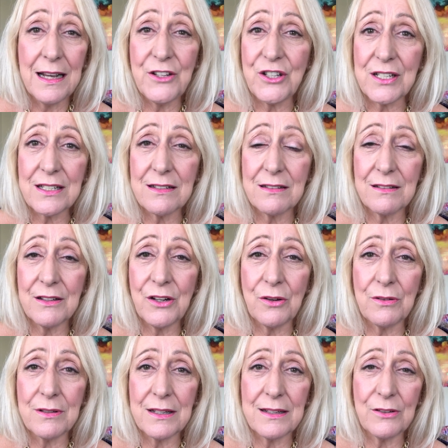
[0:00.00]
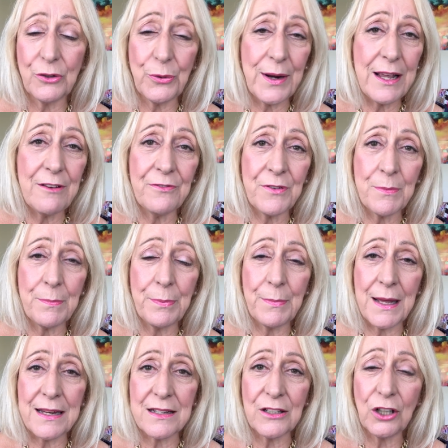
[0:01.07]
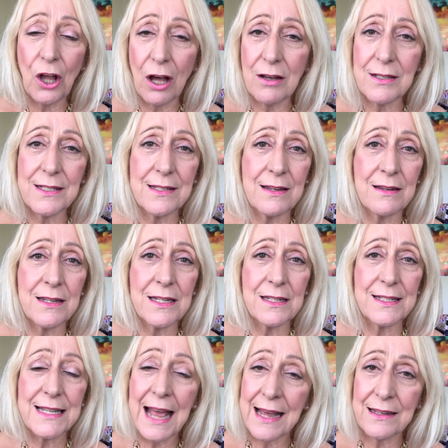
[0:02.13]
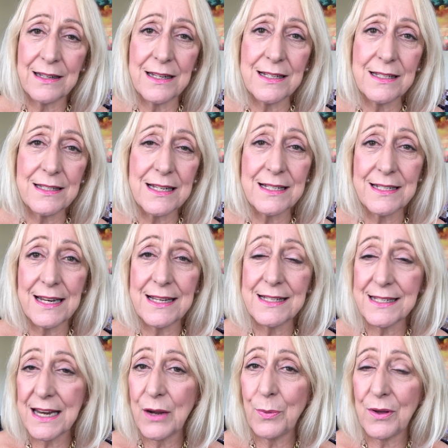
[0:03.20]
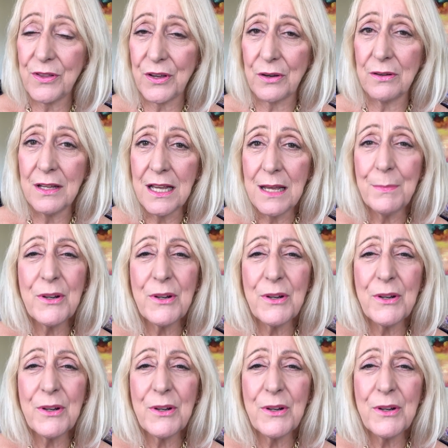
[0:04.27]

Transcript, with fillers: It just you know grief and and loss and sadness does stay stay with you.